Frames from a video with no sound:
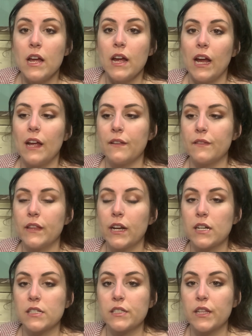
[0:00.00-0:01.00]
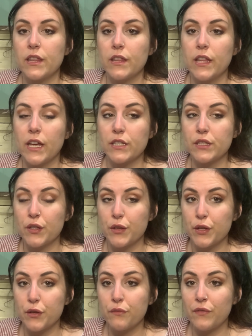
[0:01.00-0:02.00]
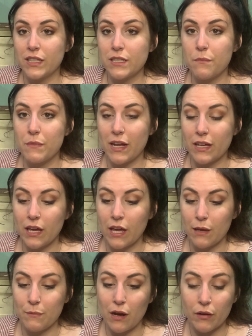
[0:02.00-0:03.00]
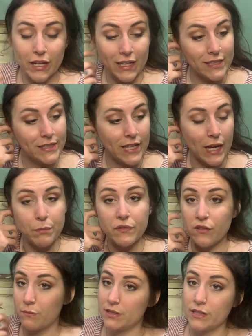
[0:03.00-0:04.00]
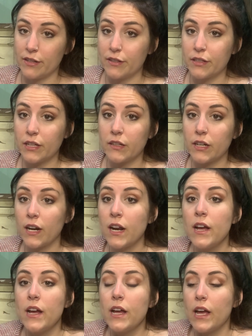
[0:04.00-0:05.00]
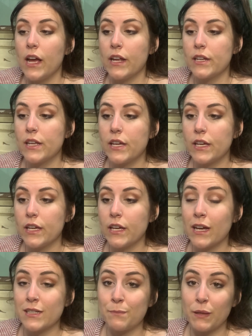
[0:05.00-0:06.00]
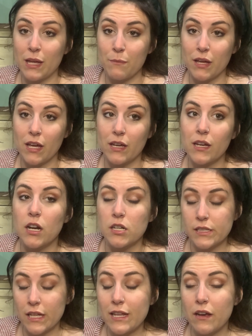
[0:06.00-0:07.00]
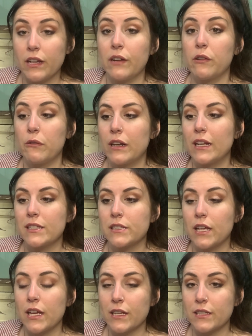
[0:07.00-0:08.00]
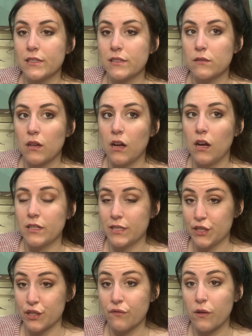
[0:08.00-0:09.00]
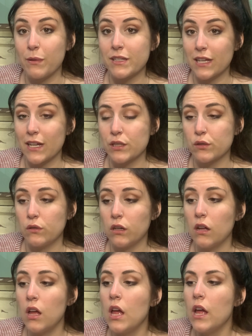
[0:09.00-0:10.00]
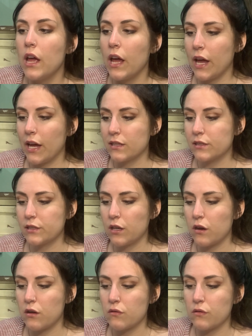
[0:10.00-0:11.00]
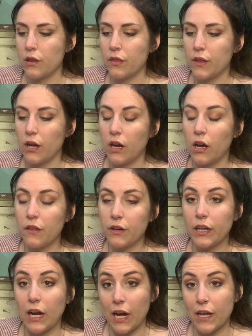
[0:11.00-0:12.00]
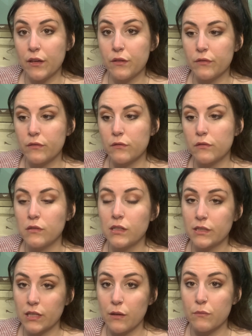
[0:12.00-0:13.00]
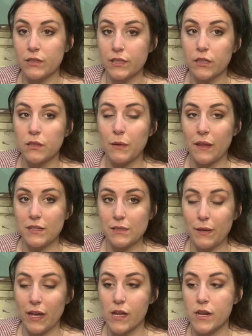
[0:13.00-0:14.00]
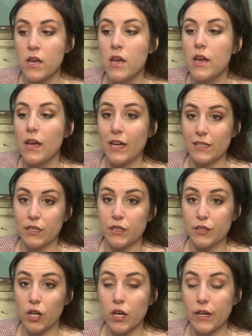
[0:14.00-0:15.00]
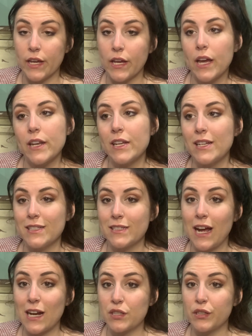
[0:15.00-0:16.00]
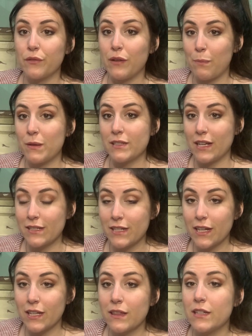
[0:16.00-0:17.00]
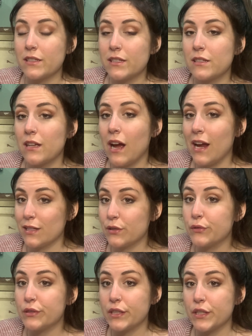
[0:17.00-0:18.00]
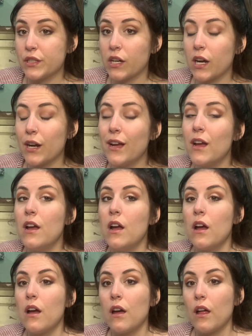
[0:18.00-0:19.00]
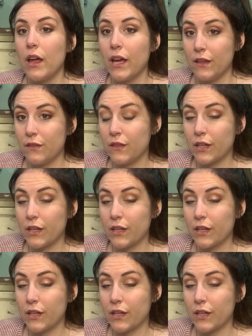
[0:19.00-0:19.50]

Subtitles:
and there's this new victim that came out. He escaped from the serial killer, and he is blaming or telling everyone it's a teacher from his high school. And so the other guy whose son was killed by this man is an attorney, and he's actually representing this high school teacher in the